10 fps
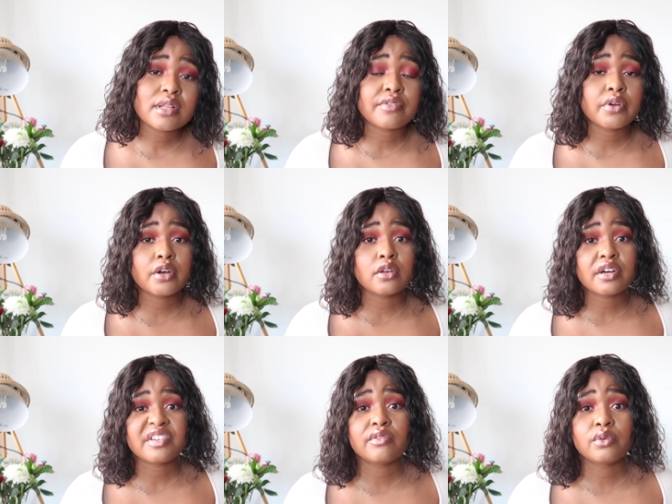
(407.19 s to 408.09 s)
I've heard a
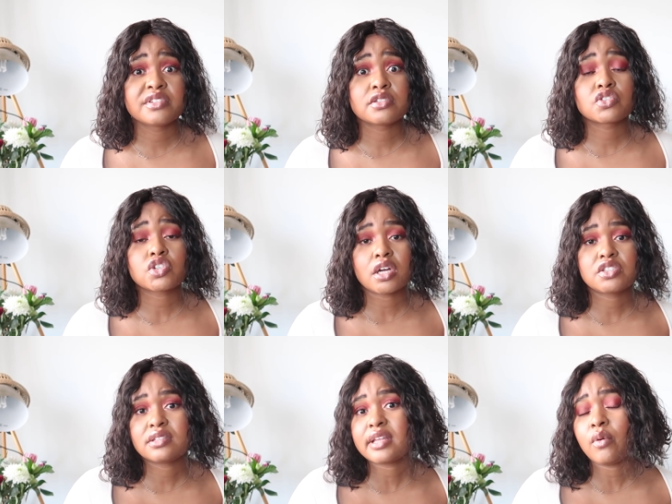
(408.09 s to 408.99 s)
lot of influencers
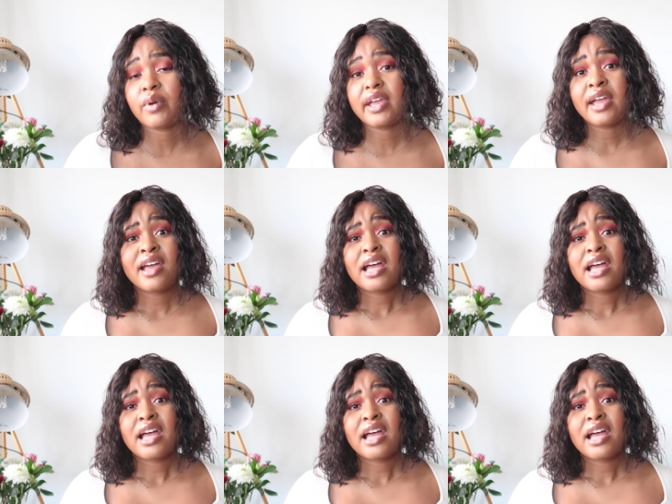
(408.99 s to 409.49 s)
charging that way.